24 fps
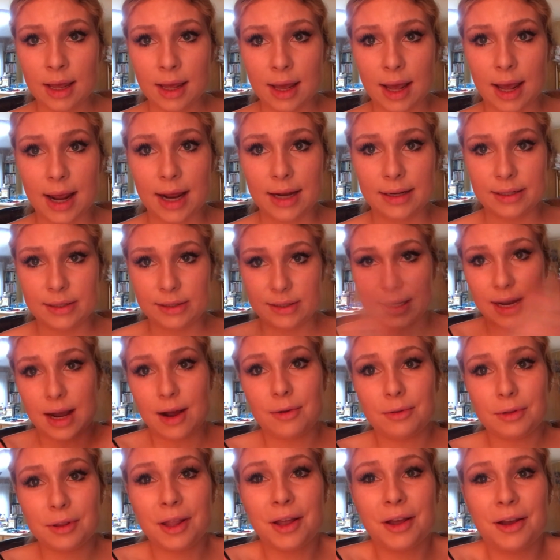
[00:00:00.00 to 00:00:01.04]
I had to
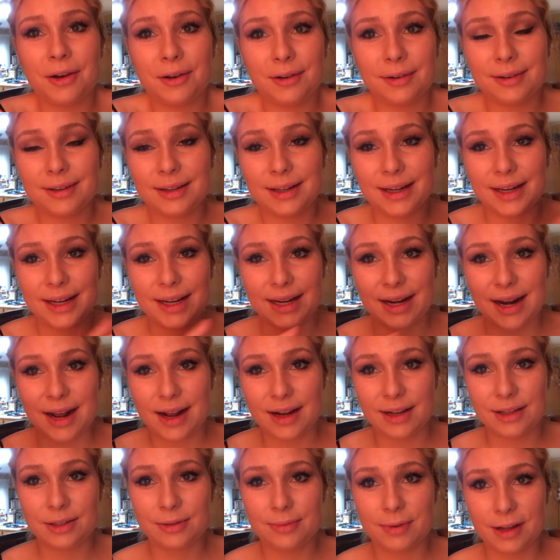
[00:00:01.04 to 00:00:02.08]
download it
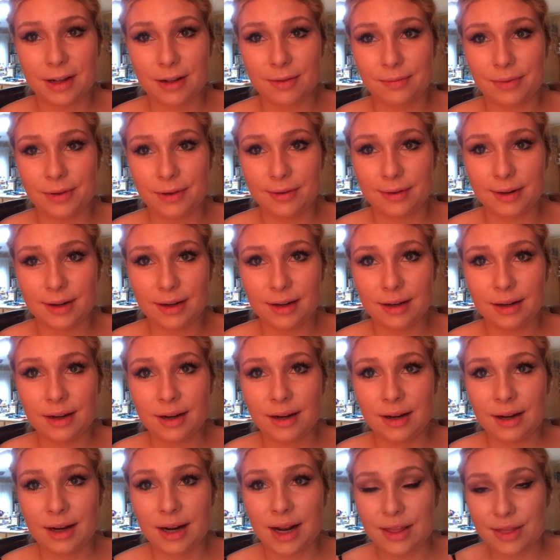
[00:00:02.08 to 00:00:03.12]
onto my computer
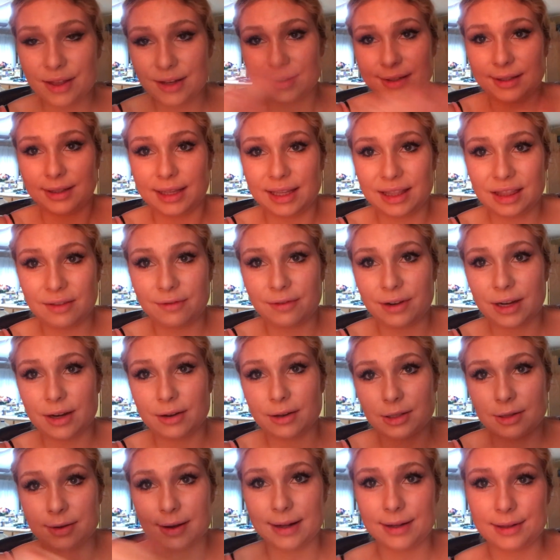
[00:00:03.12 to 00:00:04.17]
and then delete the video
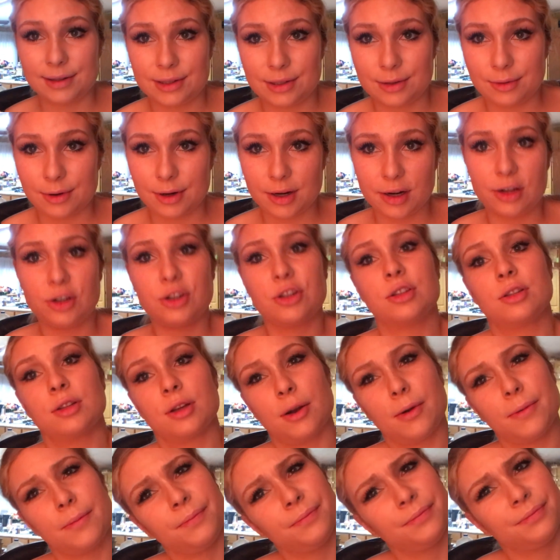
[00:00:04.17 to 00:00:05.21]
so I had storage,
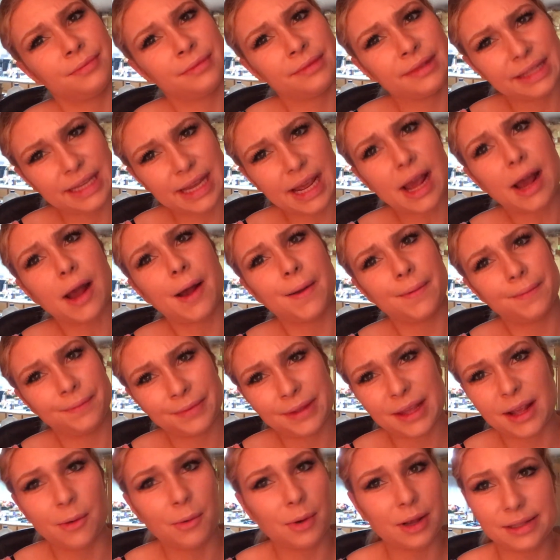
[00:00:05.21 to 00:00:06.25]
so yeah,
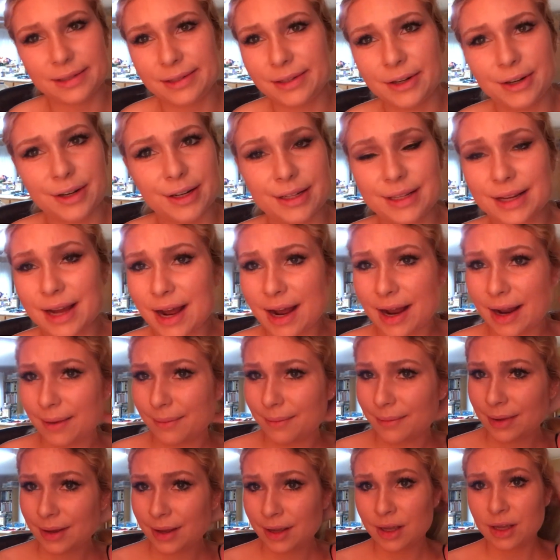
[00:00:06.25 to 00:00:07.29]
it wasn't a good
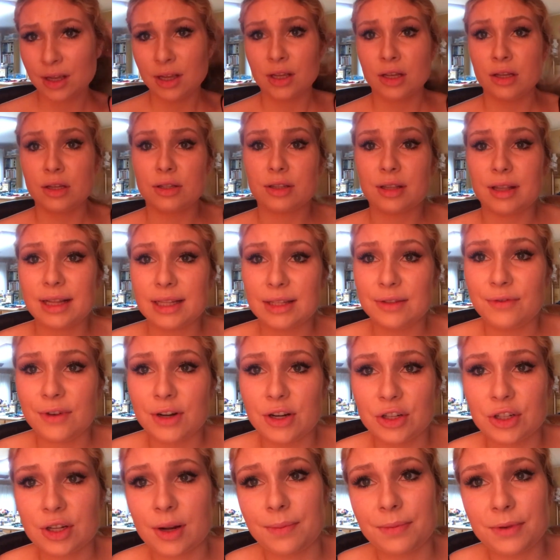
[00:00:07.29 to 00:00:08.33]
time. So let's
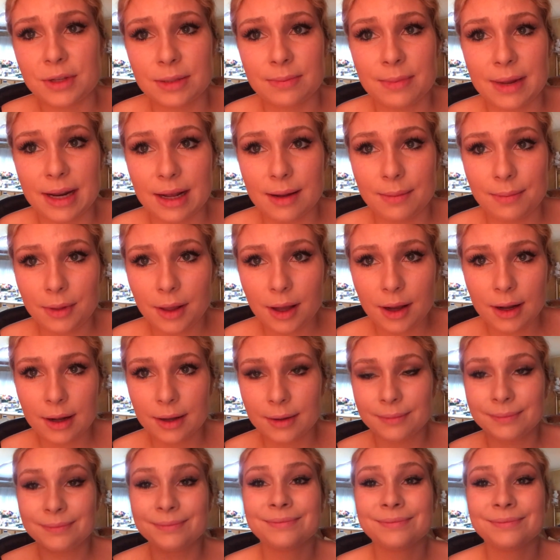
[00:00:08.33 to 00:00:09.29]
finish up this makeup look.